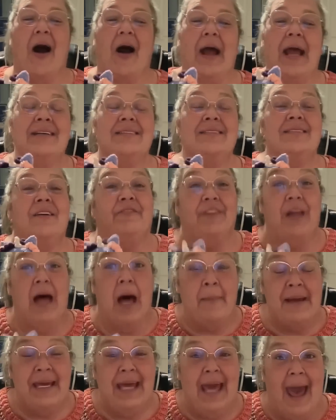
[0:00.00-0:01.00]
Is the
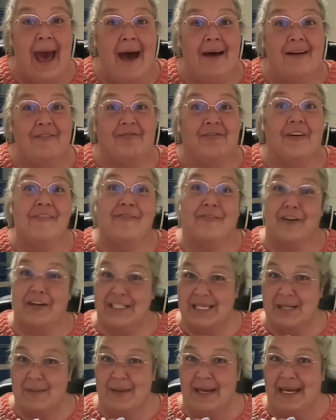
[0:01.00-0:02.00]
floppy cat from
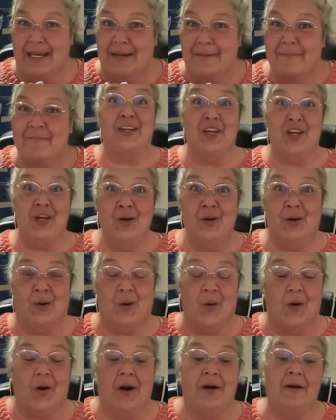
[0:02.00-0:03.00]
Frizzy Bee and the
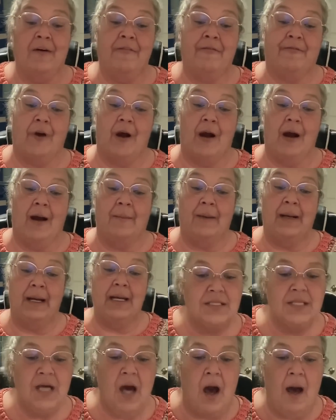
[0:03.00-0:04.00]
unicorn from
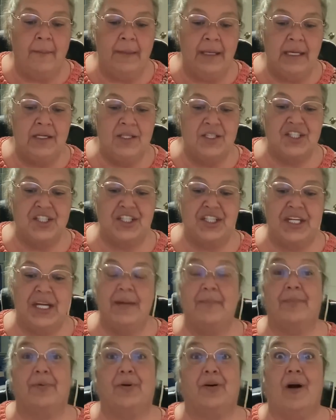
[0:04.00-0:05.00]
Tommy's
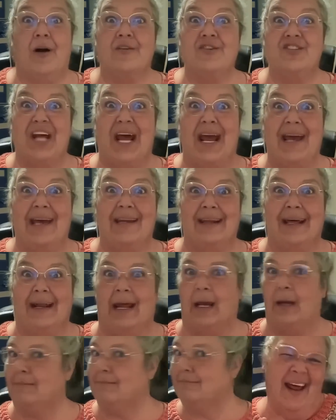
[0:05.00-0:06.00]
Sheep Crochet and
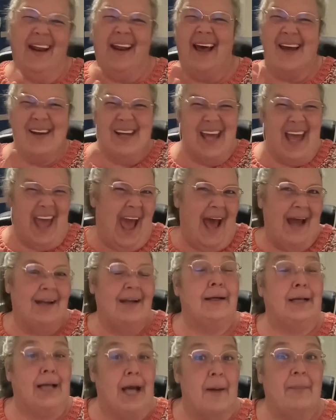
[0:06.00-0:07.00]
Knitting. And I
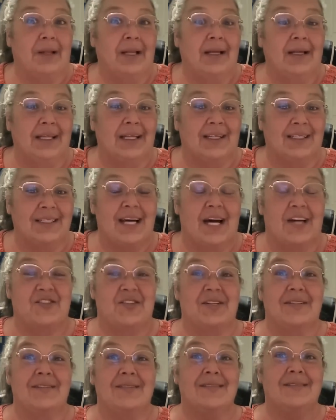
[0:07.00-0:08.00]
added a couple of little
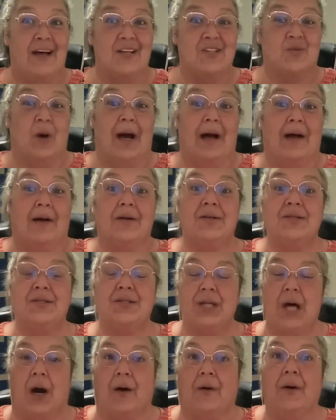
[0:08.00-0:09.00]
touches as well.
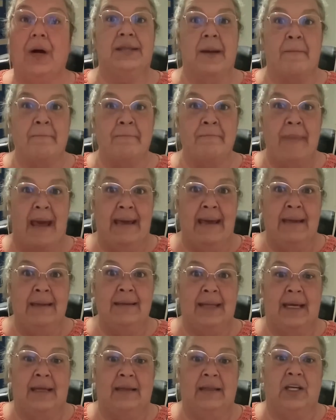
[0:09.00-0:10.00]
So the main
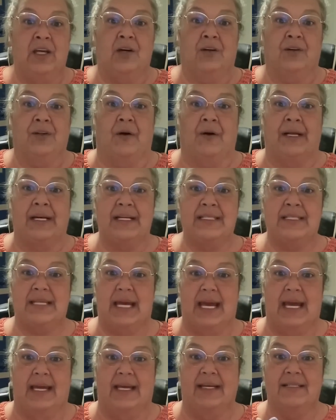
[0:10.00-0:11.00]
thing that you'll notice
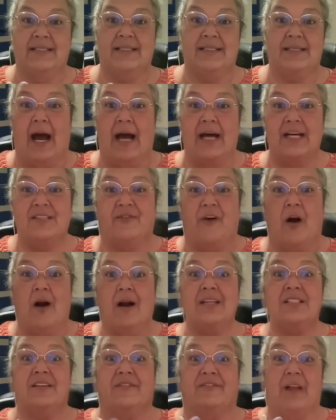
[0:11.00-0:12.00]
is, as far
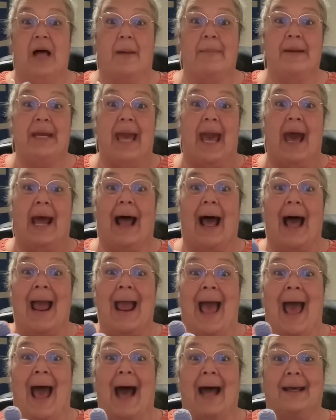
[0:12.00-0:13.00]
as the floppy cat, I
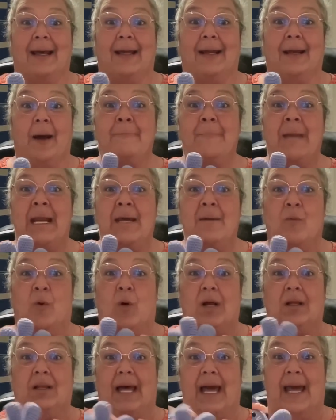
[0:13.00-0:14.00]
added many
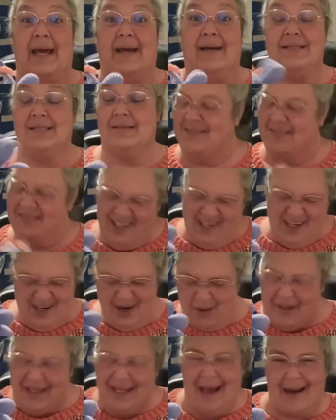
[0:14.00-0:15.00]
more legs. You
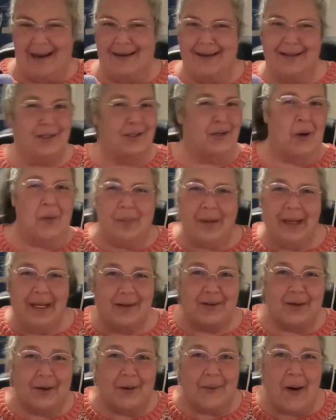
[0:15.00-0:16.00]
know, we gotta go big
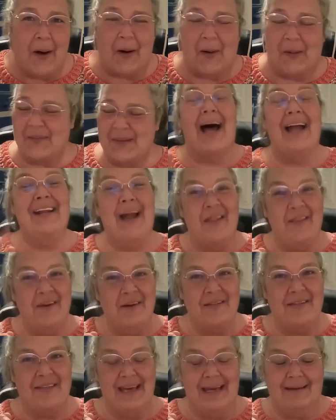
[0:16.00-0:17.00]
or go home. Another
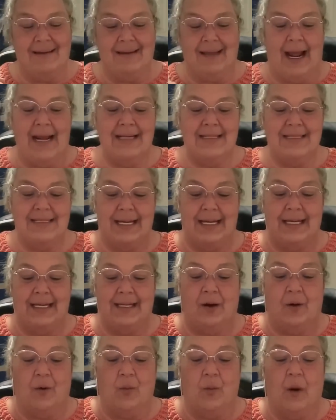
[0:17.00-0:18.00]
thing that I
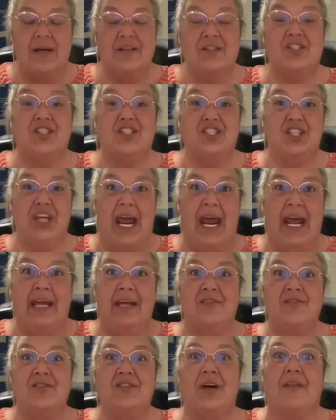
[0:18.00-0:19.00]
did was
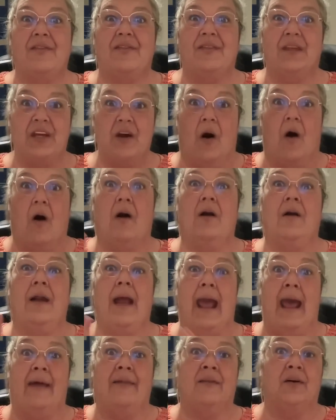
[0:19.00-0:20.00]
change the yarn
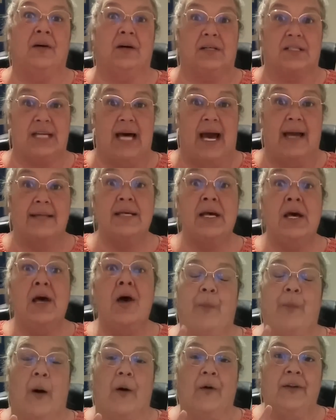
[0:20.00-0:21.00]
and the hook size.
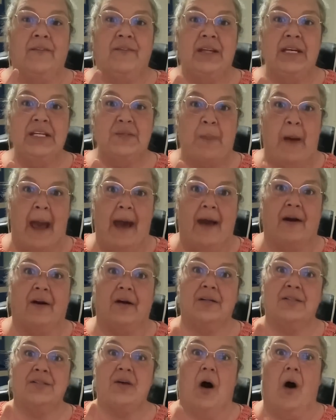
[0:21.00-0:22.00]
Both of these
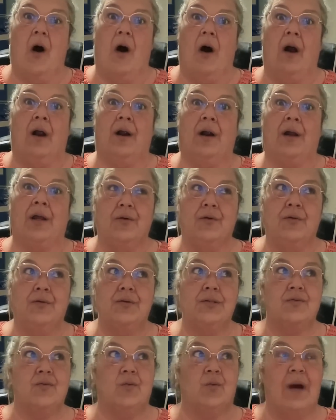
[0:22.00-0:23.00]
patterns are
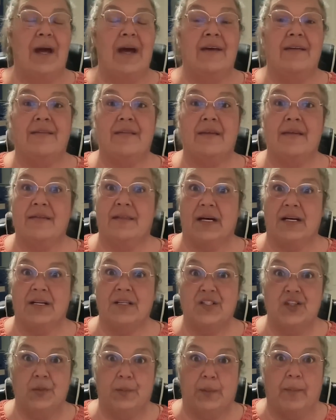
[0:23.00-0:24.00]
used with the
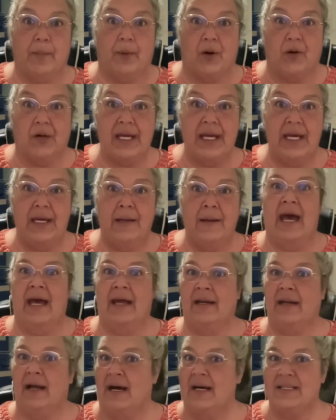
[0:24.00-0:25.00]
super bulky
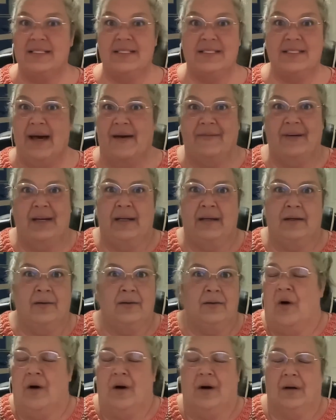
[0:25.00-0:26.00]
and a 7
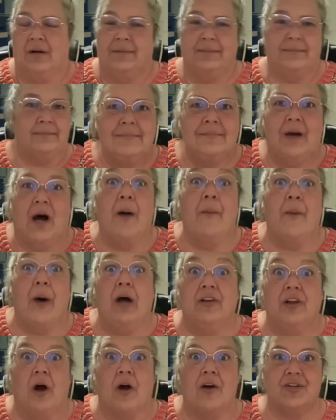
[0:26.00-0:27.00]
or
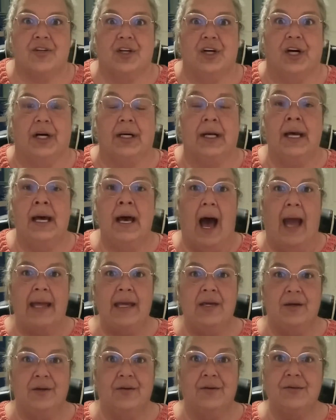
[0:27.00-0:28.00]
a larger hook. I
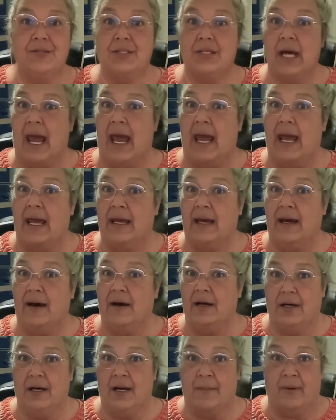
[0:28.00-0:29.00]
used a
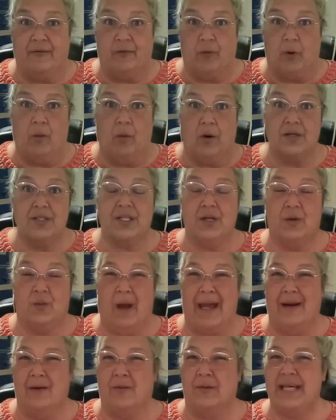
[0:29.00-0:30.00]
number 4 worsted
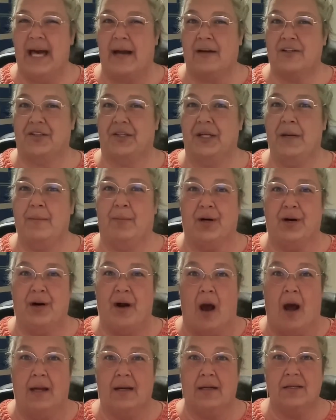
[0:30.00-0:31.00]
weight. It was actually
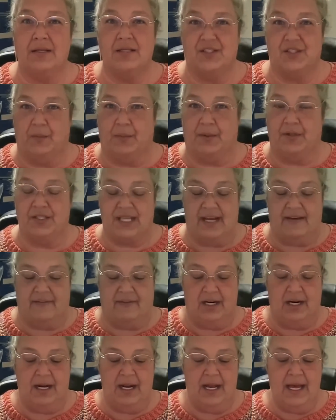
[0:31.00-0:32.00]
Bernat Super
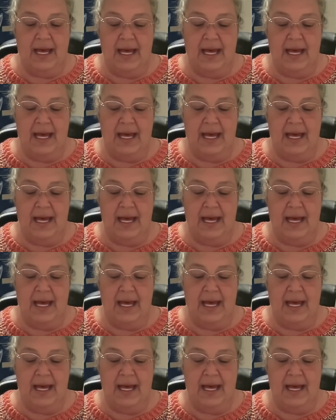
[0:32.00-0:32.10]
Saver,